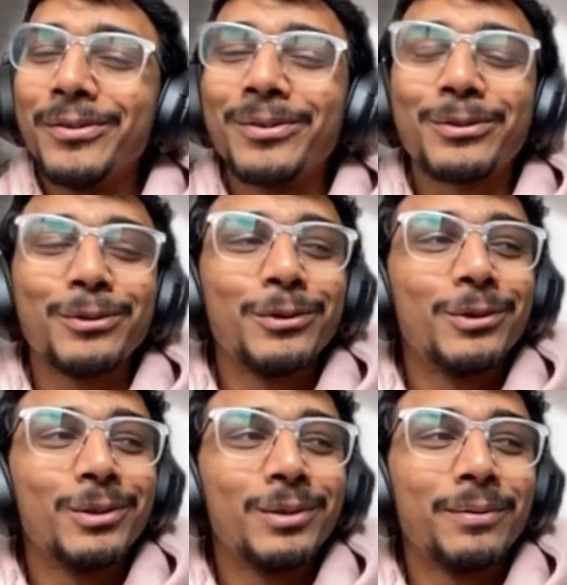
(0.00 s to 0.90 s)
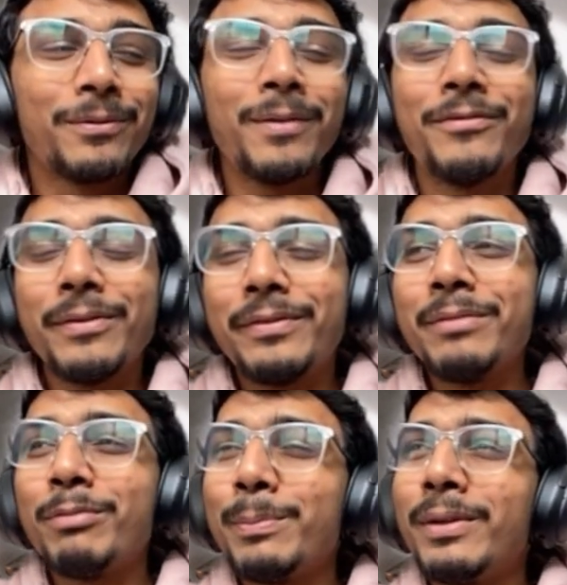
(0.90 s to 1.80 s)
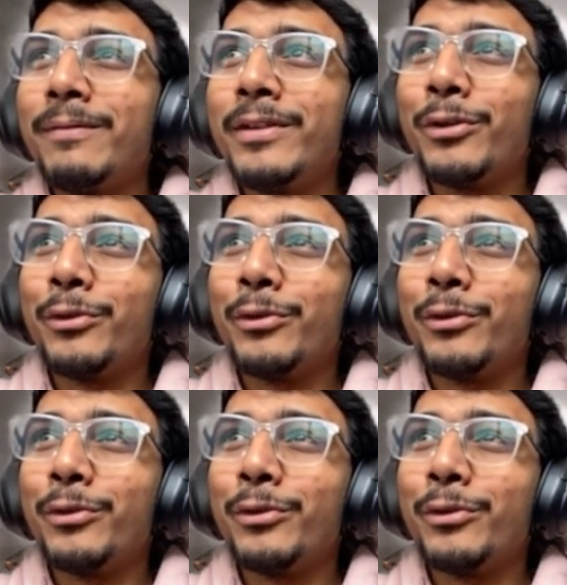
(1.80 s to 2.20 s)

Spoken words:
So from 15 people,